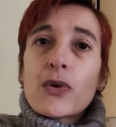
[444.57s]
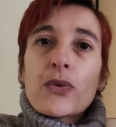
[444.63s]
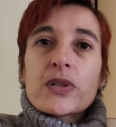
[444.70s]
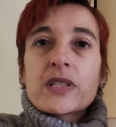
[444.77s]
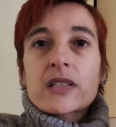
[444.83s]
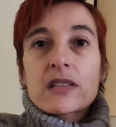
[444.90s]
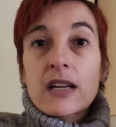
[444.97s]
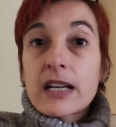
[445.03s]

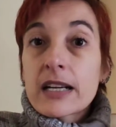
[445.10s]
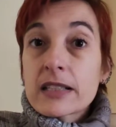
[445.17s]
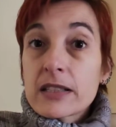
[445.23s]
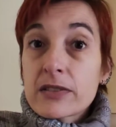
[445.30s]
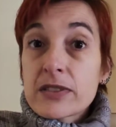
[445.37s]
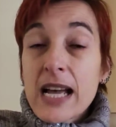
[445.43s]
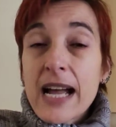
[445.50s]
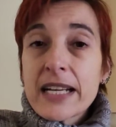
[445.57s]
when that
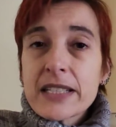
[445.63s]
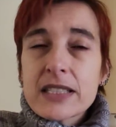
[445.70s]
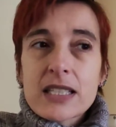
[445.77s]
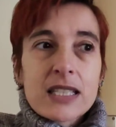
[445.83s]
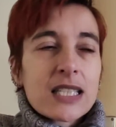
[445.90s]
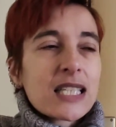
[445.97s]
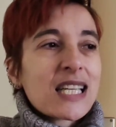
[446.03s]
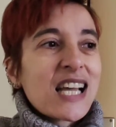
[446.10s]
character died.
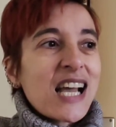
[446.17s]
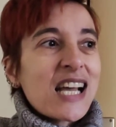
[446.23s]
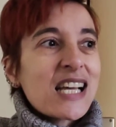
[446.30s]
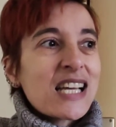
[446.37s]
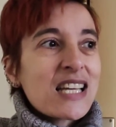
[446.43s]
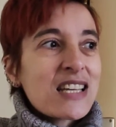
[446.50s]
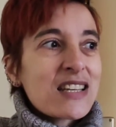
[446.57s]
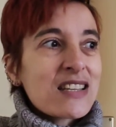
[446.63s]

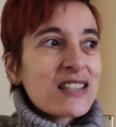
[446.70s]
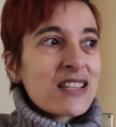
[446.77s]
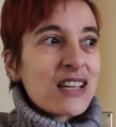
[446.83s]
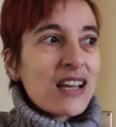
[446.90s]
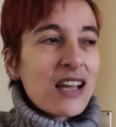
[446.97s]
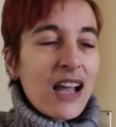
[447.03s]
And